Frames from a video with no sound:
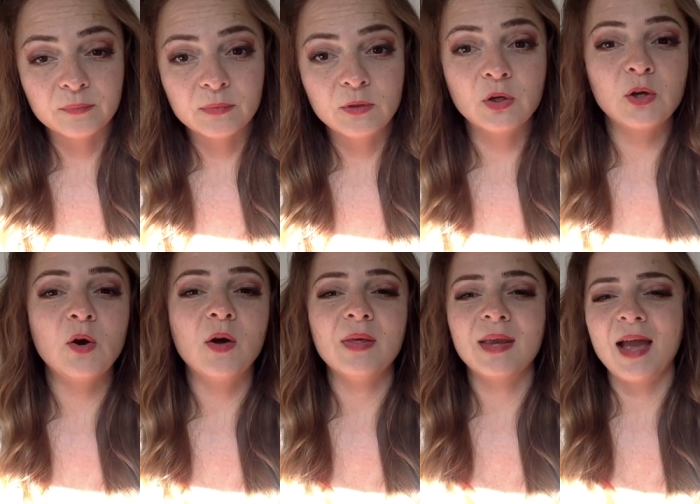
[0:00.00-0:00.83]
Look at
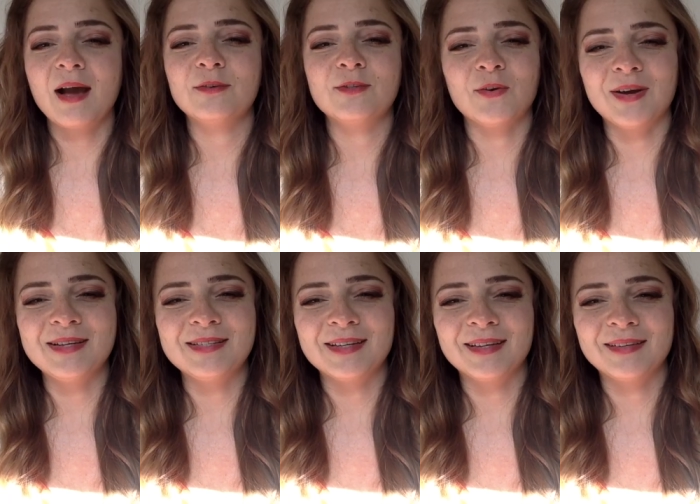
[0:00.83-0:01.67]
all the cows
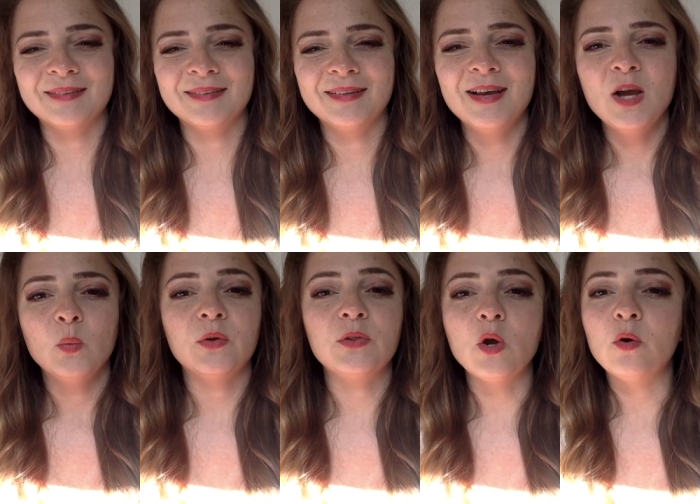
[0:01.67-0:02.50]
grazing.
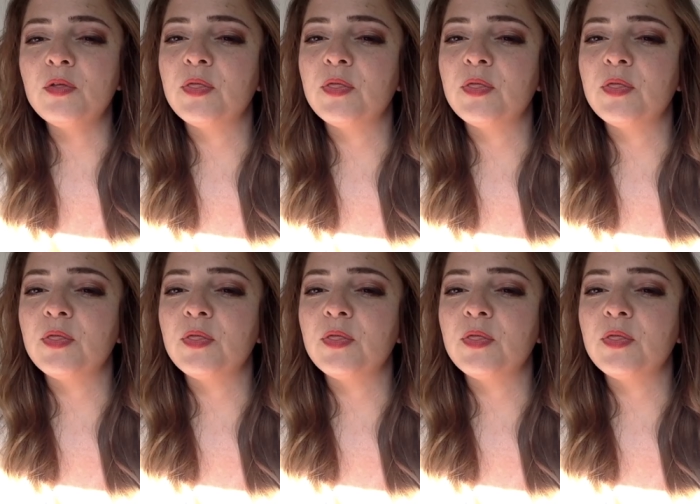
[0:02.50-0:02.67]
With no